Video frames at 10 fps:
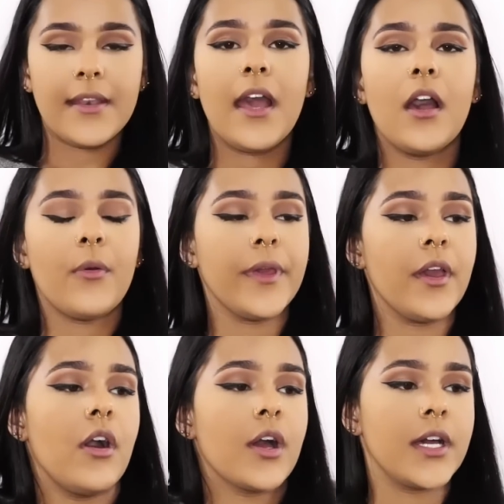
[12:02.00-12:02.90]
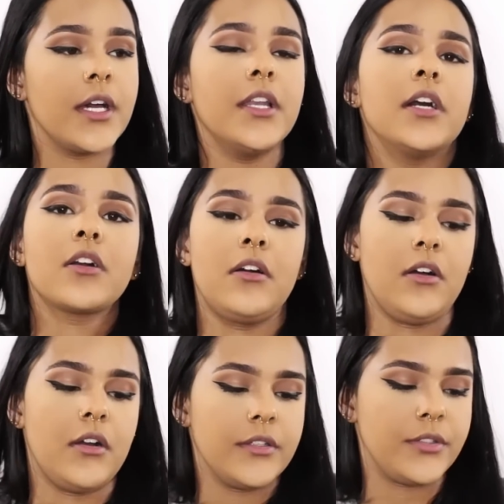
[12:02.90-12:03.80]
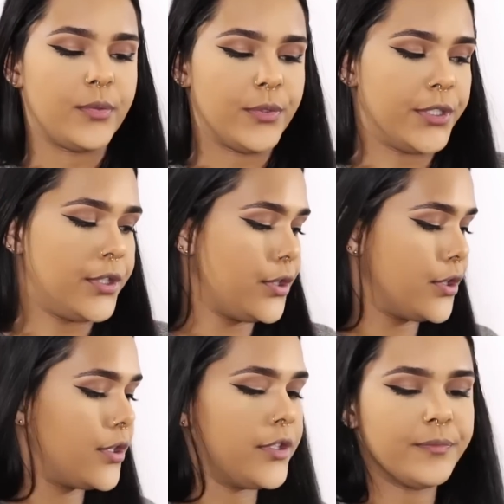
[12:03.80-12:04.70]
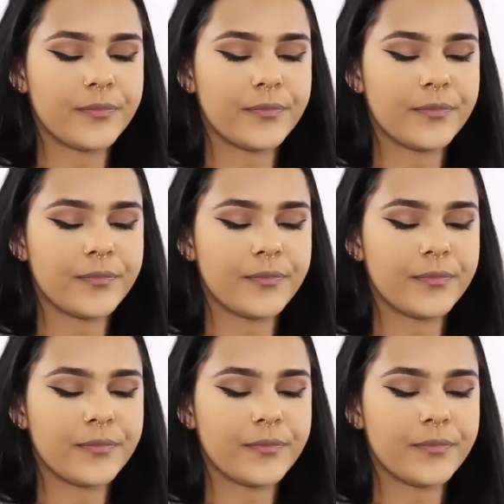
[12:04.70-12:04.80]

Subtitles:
Now we are gonna contour.